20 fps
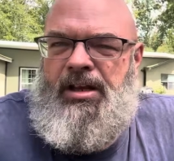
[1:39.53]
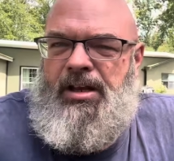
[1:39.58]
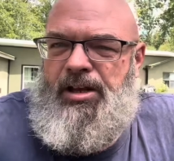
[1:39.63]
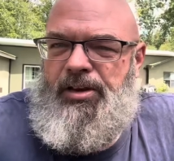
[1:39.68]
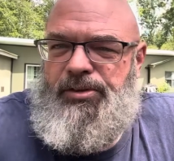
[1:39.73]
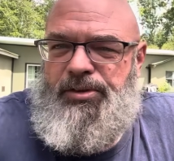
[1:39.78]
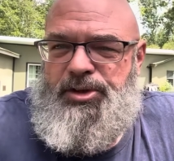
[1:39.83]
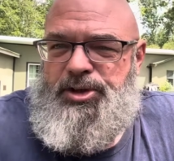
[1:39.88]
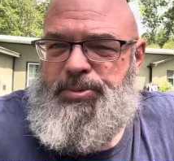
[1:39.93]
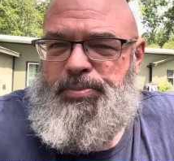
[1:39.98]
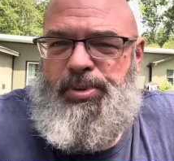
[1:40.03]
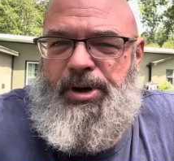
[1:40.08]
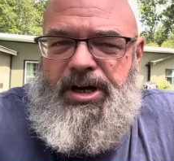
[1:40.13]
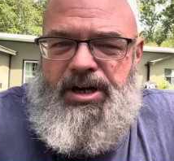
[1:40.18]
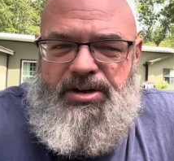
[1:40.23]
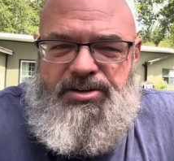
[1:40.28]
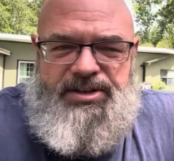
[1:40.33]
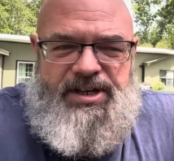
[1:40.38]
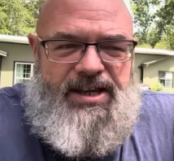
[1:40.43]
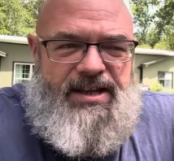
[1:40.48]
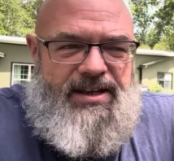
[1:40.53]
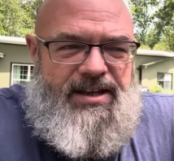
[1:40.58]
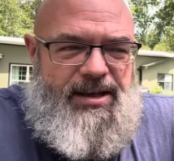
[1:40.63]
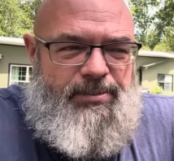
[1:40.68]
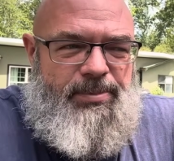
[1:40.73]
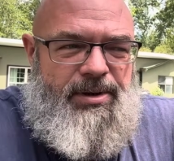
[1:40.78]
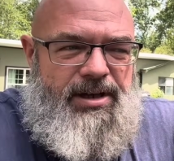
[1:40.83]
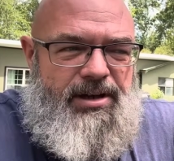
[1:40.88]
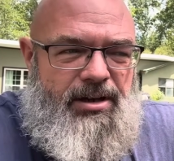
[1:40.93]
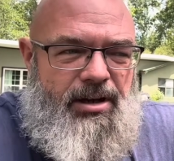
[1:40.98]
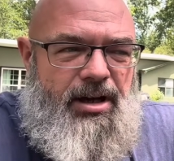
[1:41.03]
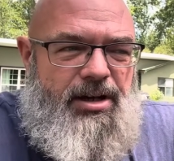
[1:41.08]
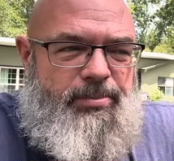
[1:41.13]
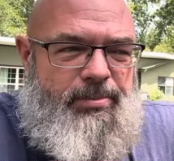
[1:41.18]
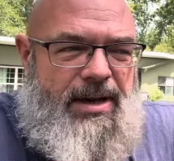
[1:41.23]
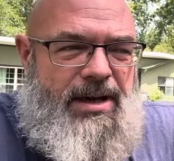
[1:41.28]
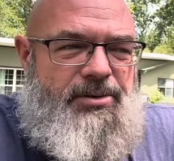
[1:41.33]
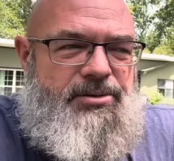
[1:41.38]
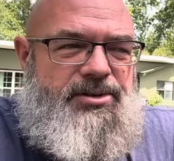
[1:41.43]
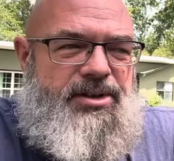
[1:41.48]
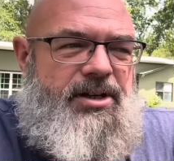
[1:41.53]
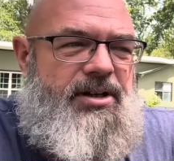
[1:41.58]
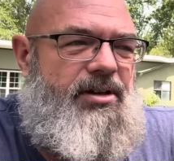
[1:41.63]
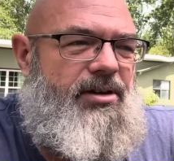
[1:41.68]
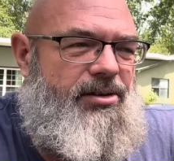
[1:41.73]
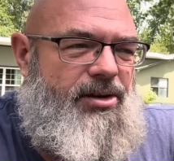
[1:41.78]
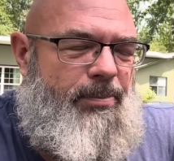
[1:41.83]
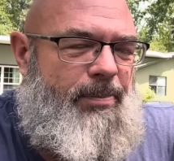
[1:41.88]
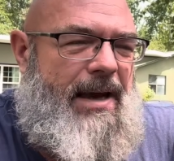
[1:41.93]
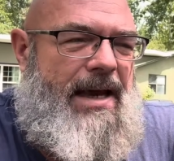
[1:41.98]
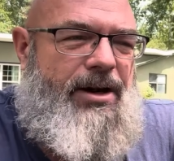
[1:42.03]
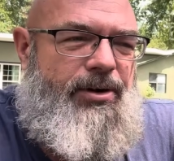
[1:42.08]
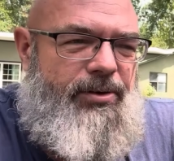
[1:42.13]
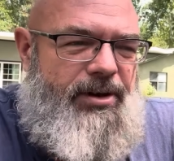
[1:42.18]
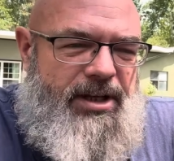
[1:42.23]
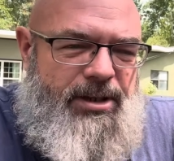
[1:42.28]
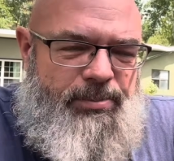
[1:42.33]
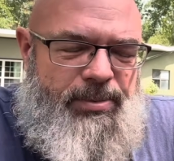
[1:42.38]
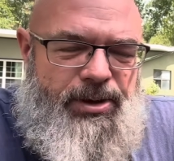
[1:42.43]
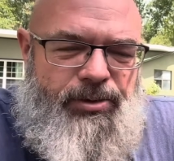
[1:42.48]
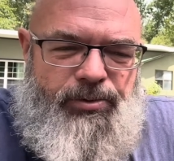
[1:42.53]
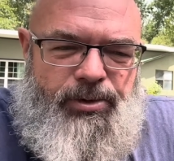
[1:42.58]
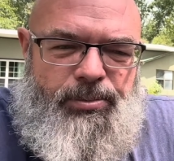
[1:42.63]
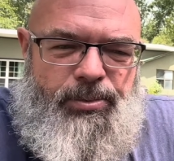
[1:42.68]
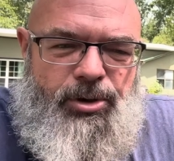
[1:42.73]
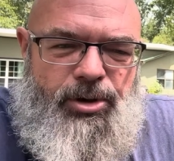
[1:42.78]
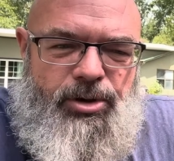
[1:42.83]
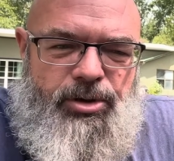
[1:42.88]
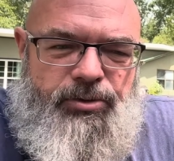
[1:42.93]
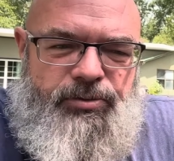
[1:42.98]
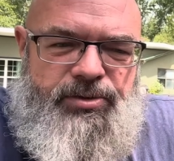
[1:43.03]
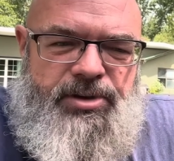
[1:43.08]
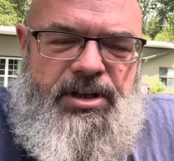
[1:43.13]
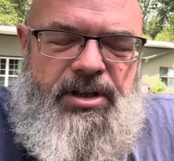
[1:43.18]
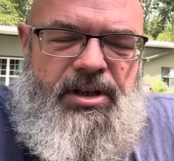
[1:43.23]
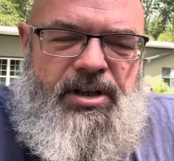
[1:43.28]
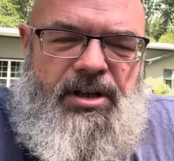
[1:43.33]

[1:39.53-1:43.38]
The sprayer tank had been unmounted, the battery had been removed,